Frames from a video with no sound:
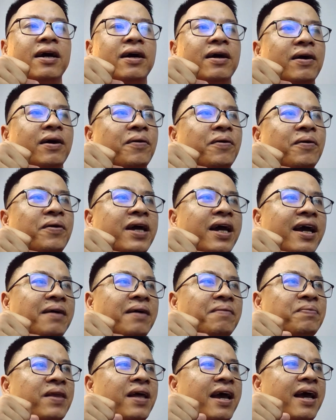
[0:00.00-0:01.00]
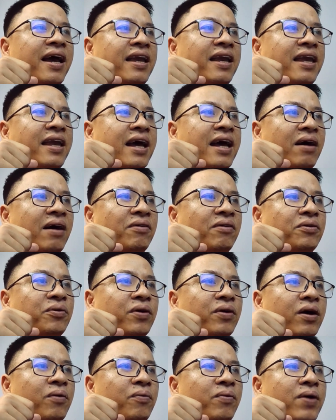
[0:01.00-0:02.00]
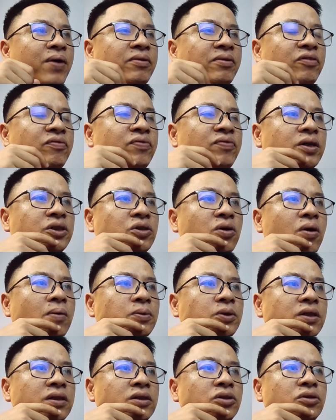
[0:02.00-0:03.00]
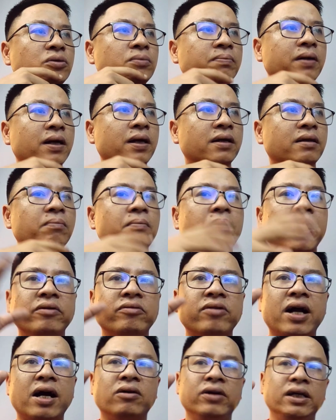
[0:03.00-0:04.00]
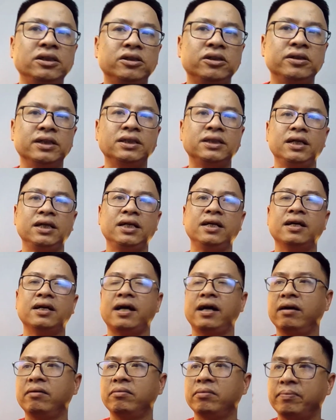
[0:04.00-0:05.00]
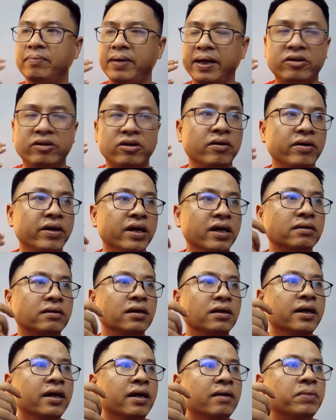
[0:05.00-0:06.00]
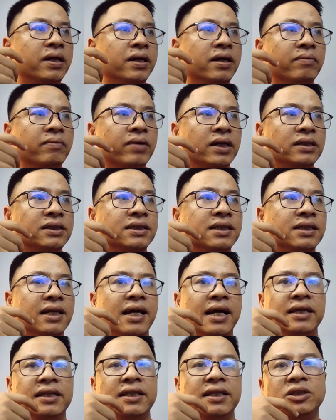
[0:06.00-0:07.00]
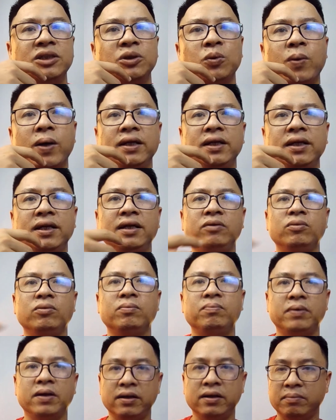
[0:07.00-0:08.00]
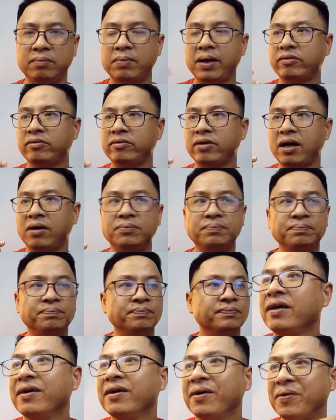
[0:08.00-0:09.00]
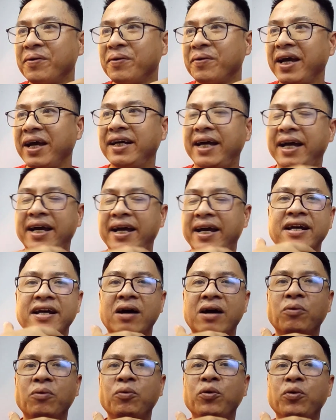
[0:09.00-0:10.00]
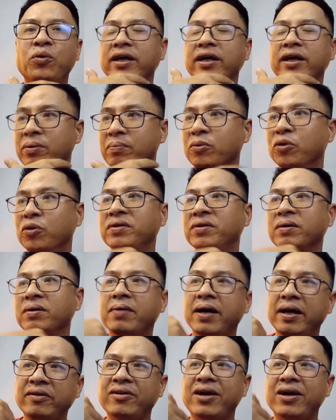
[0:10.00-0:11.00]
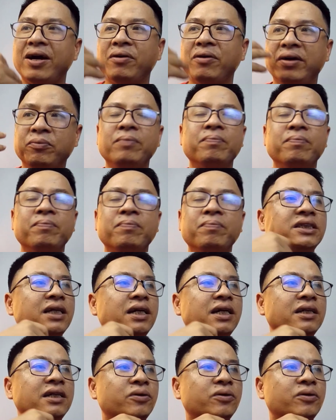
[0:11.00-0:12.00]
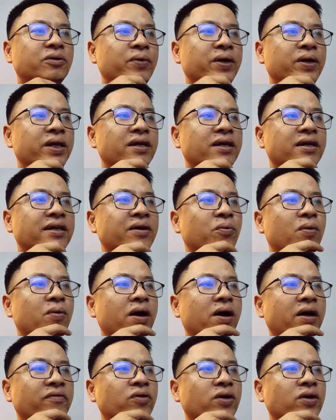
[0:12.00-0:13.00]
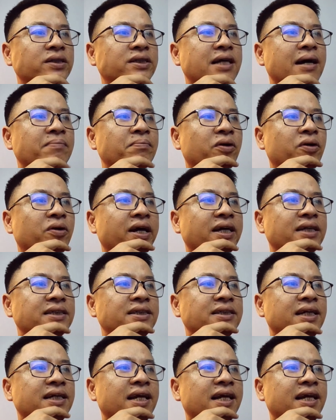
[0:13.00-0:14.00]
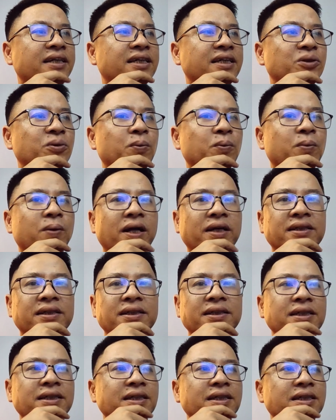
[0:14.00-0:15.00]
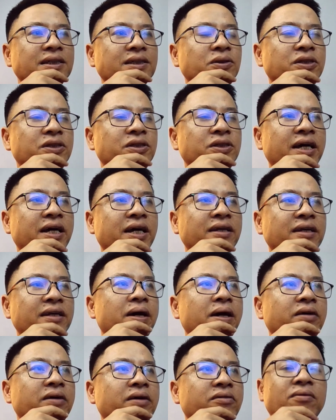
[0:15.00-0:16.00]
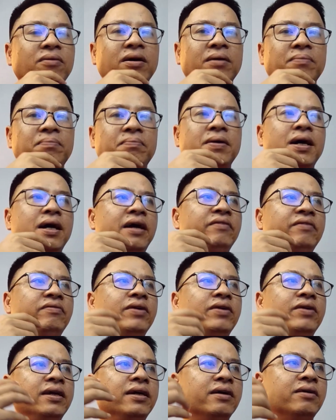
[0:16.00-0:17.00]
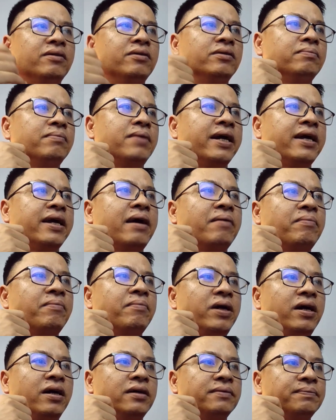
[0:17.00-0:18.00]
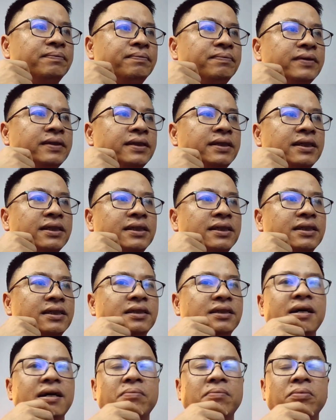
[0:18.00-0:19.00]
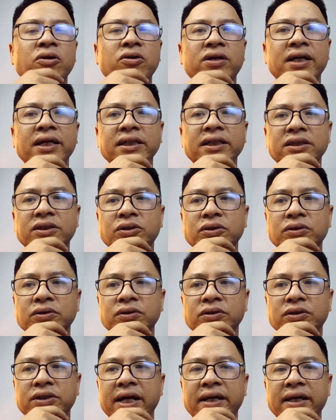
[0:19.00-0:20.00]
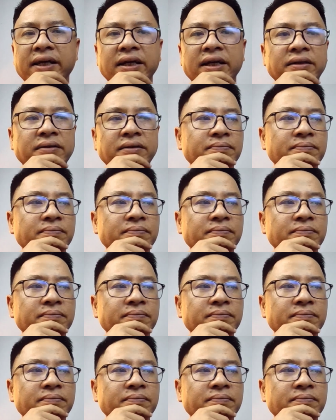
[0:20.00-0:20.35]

Okay, and now we have the first option to blur the background. As you can see here, I have a background here, but if I select this one, it will blur the background. Okay, and now we can remove the background and replace it with a new one. For example, I can select this one to change the background of my video, my camera. Just double click to change it.